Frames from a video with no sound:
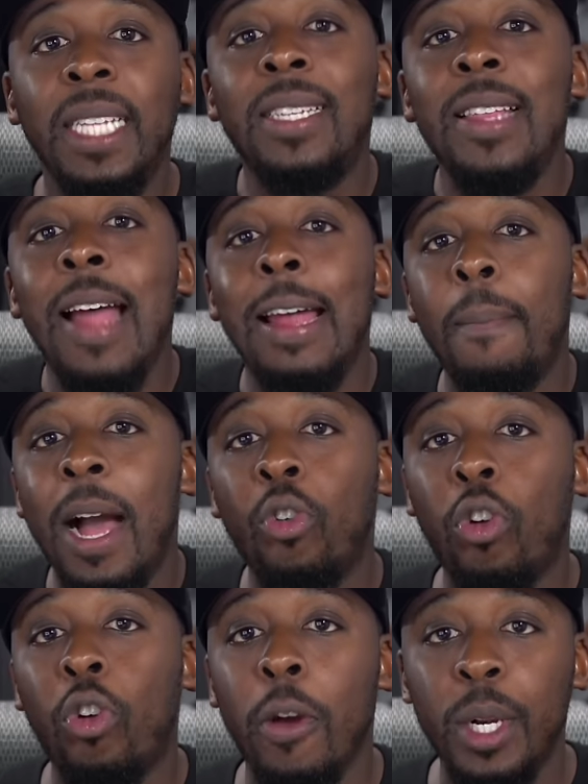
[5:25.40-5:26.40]
It's not
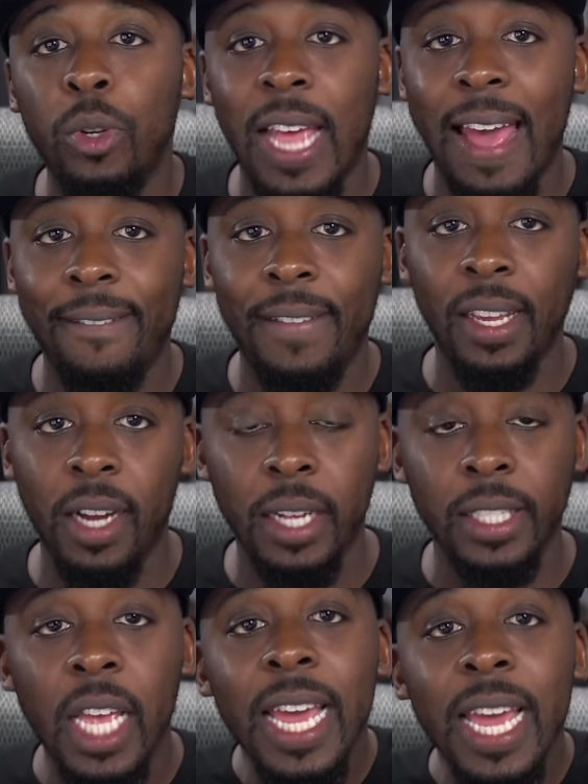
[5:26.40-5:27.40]
about criminals having
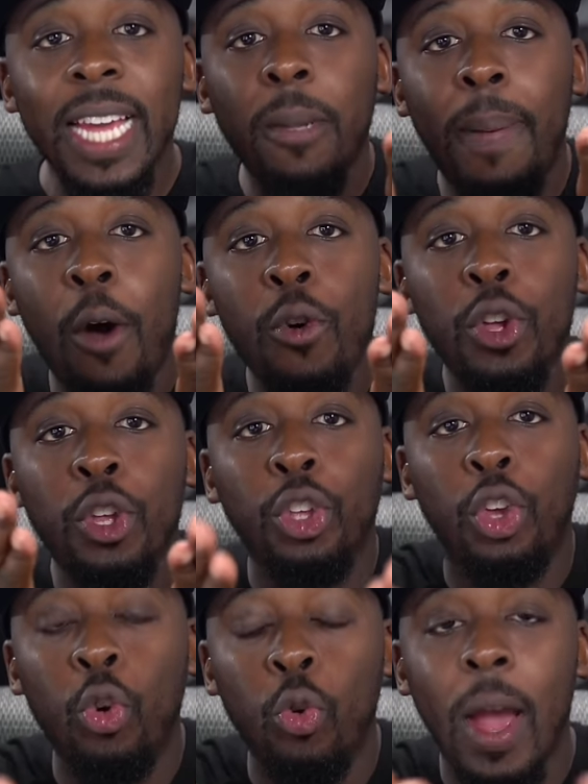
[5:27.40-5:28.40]
guns. It's about
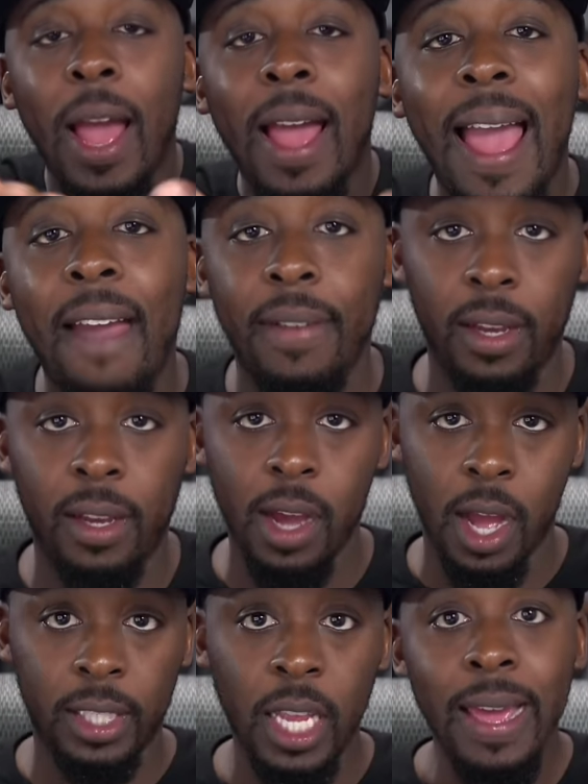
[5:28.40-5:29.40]
you having
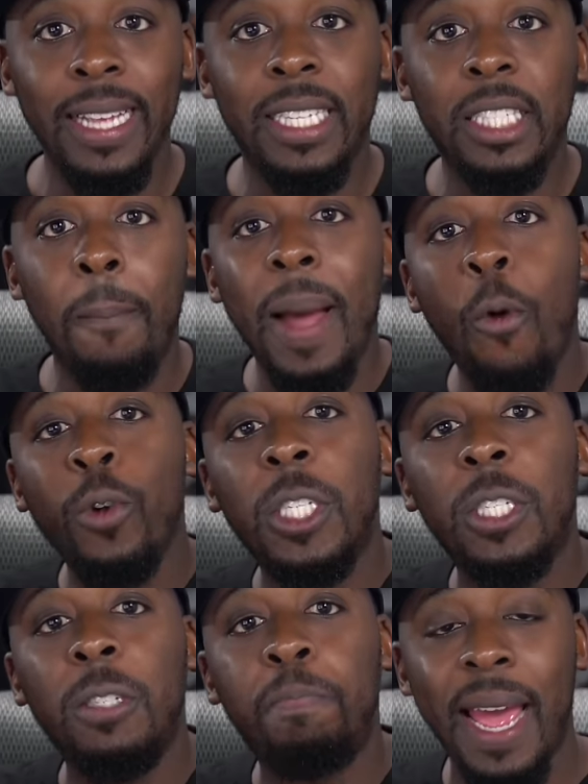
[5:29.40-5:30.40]
guns. It's about
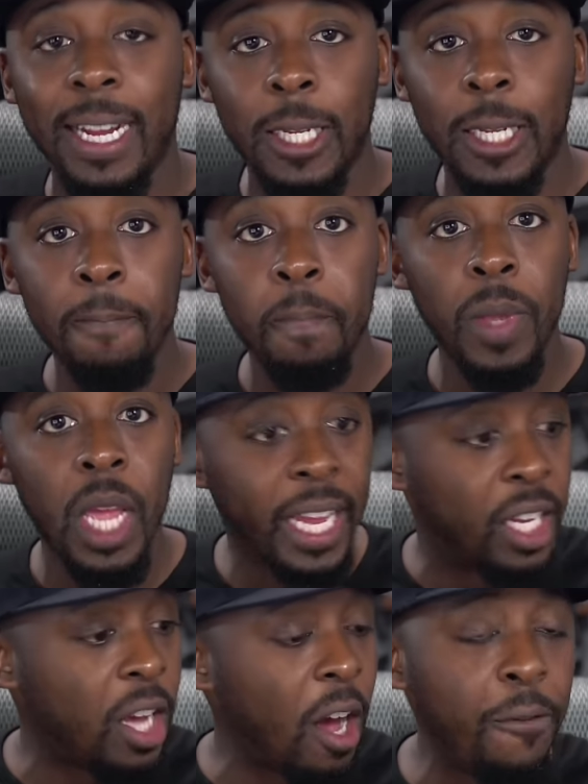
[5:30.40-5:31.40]
respect.
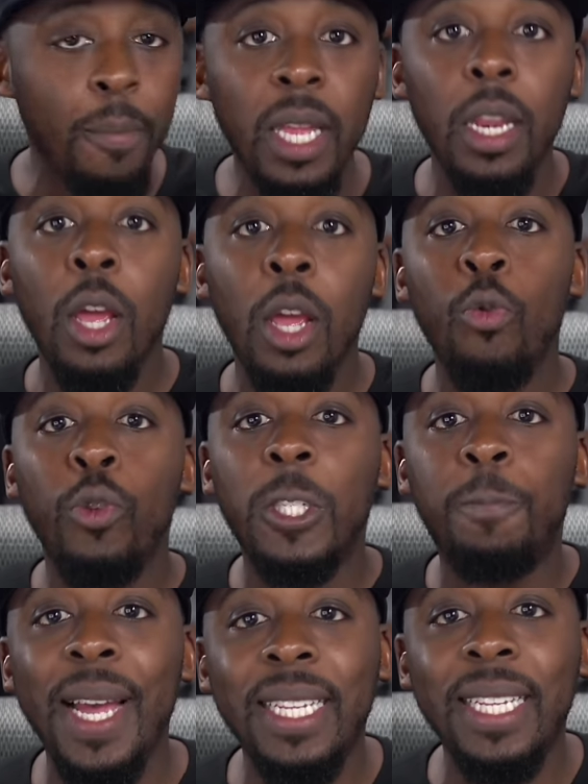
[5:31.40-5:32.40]
A government
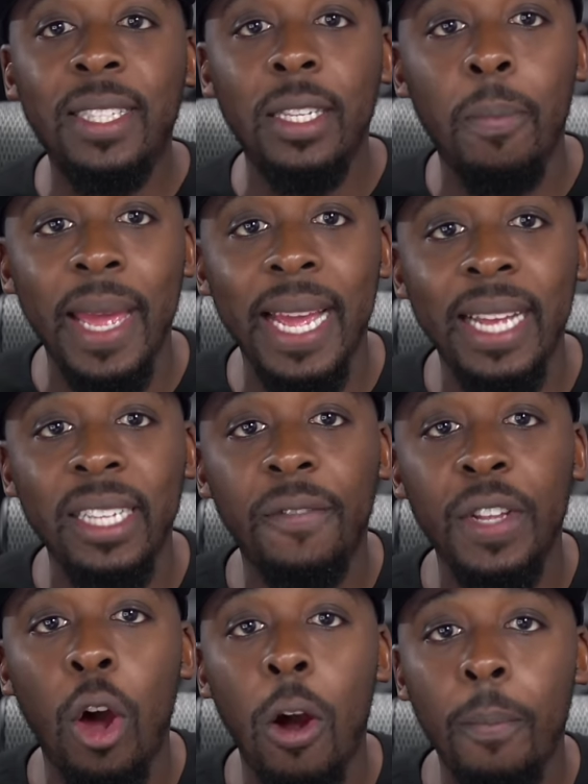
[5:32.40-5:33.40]
respects the demands
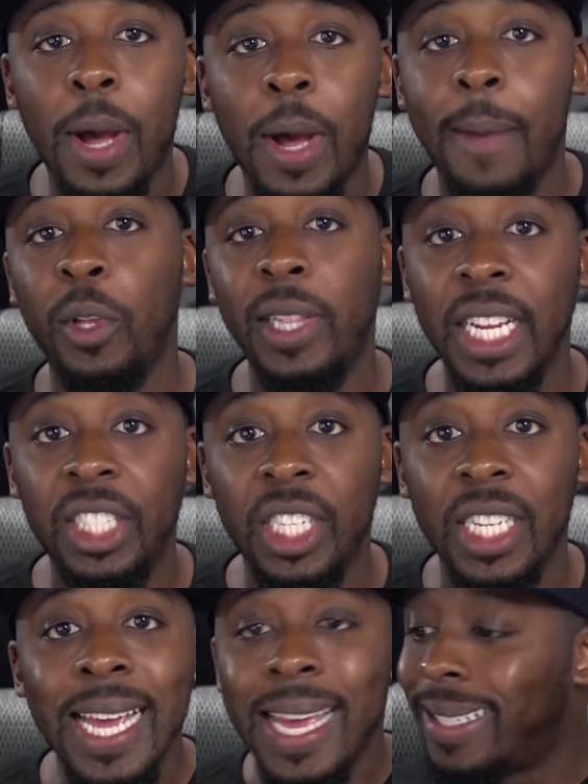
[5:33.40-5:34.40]
of an armed
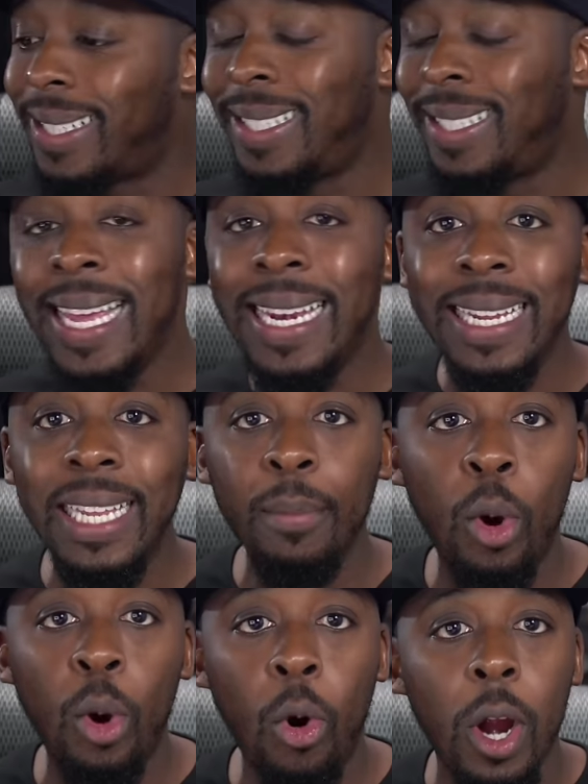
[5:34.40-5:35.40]
population
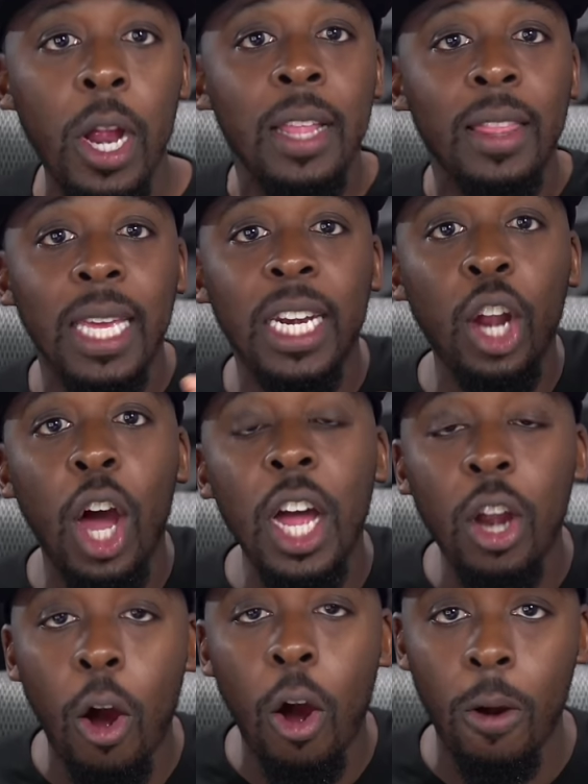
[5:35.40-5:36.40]
exceedingly more than an
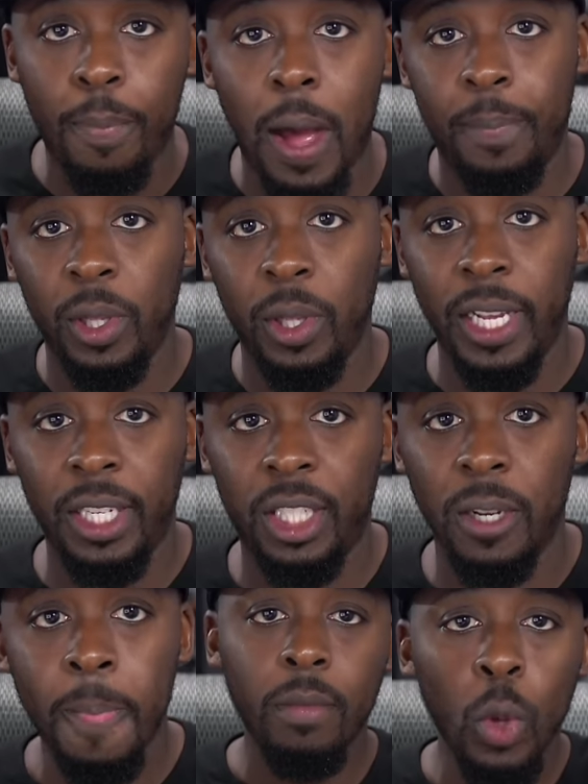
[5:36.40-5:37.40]
unarmed
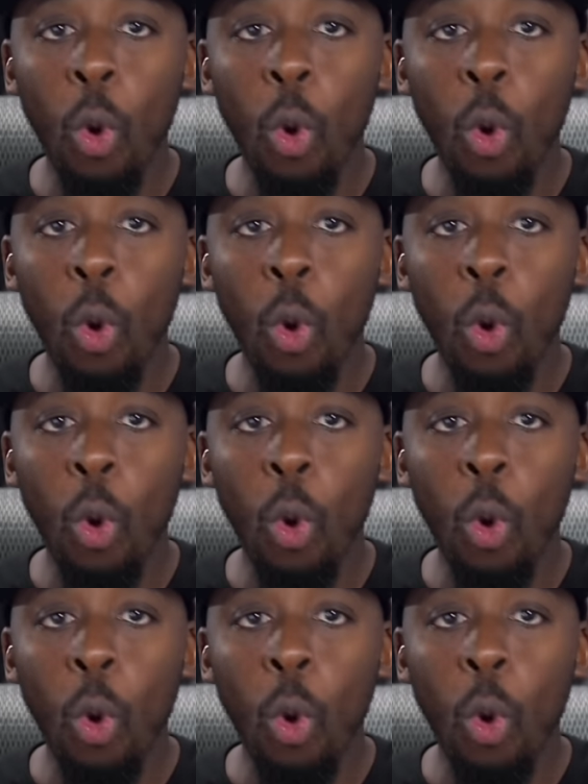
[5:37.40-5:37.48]
population.